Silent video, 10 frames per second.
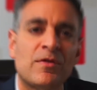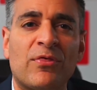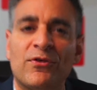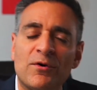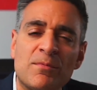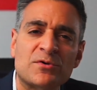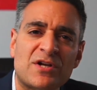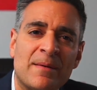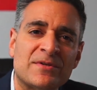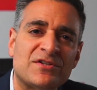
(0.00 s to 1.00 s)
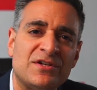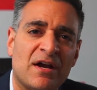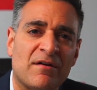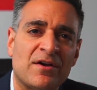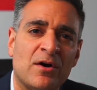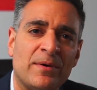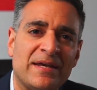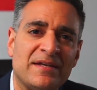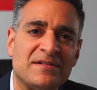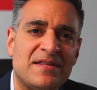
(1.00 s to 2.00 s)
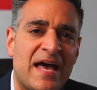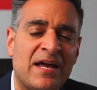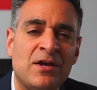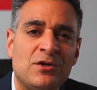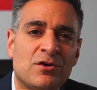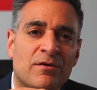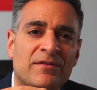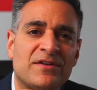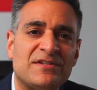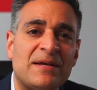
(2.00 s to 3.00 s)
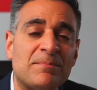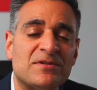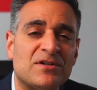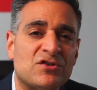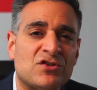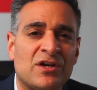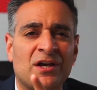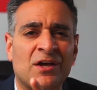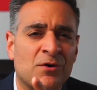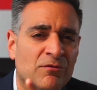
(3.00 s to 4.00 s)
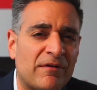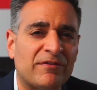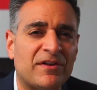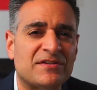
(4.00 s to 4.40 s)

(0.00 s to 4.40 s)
The third most common scenario is that you're in the same position or roughly the